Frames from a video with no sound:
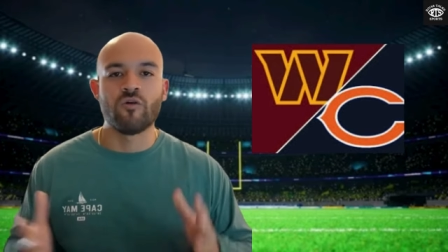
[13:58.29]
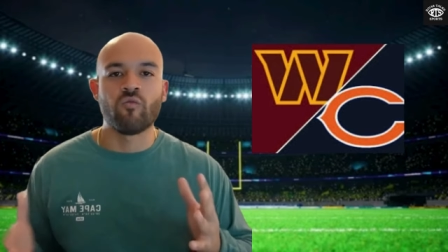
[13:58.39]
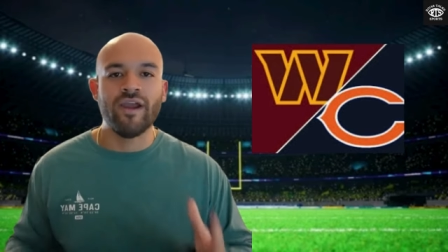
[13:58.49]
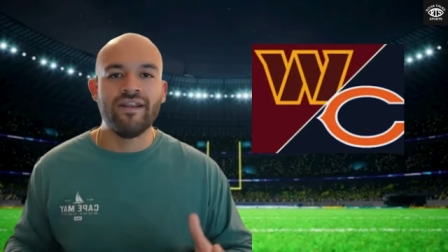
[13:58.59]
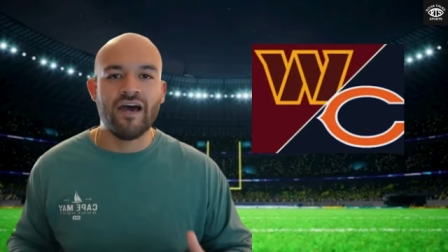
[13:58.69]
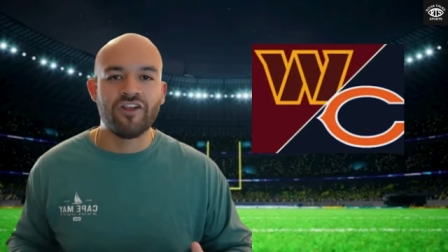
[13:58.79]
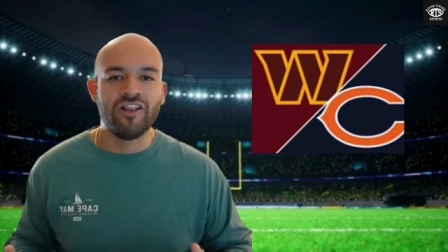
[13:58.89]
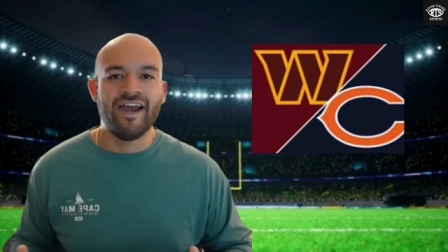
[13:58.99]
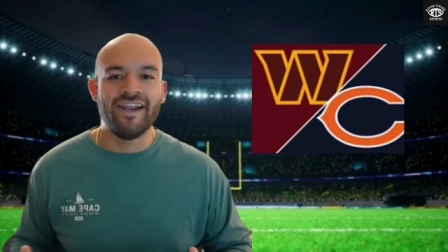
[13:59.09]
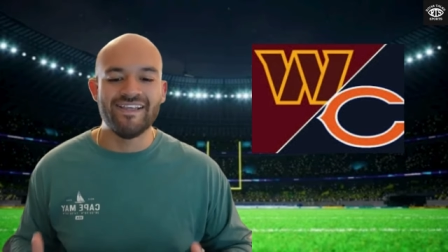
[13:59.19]
Right now, the
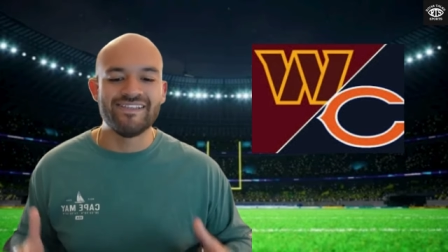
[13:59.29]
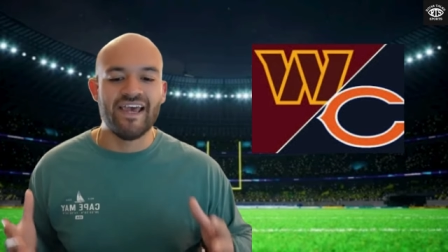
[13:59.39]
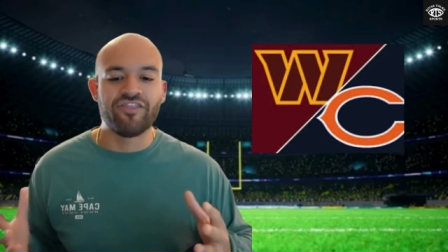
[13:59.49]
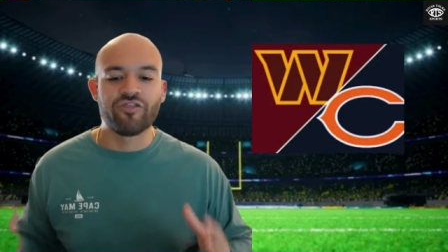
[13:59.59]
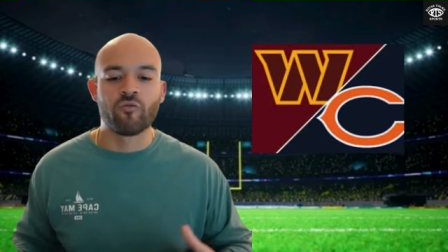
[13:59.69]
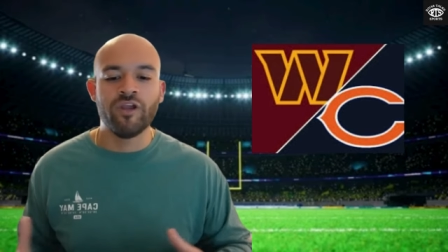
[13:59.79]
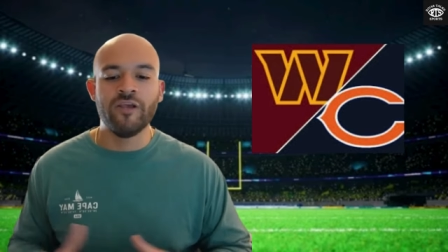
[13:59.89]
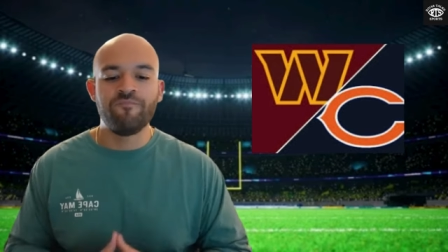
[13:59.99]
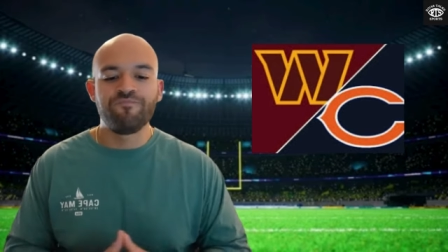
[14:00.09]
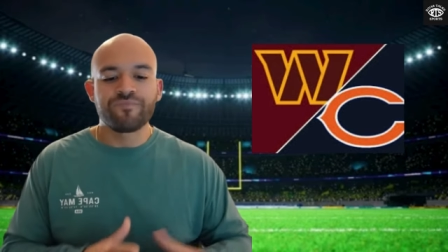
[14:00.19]
line is at
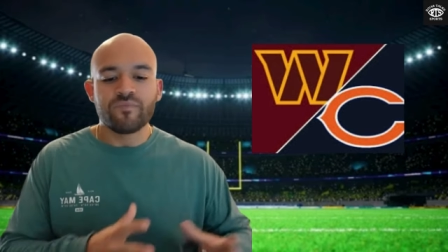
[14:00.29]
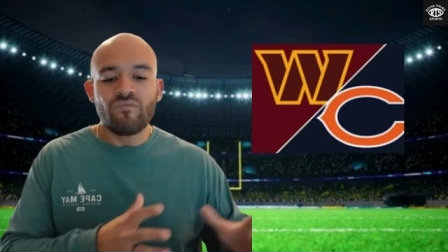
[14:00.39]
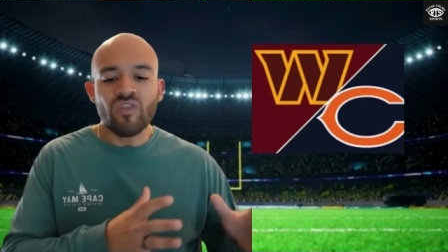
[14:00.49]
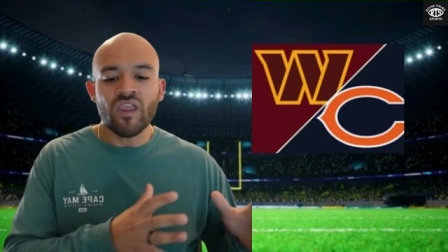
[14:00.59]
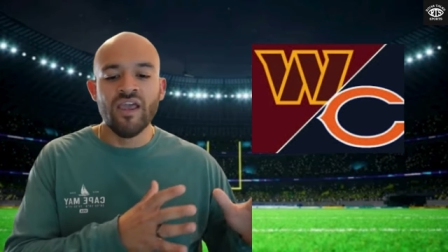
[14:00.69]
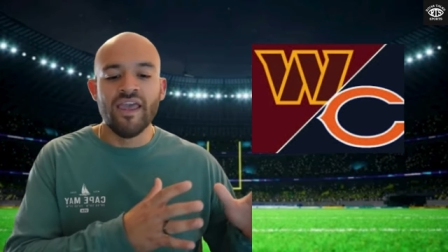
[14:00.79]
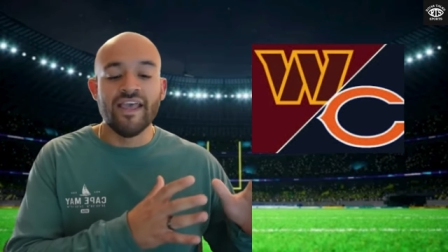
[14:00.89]
3. It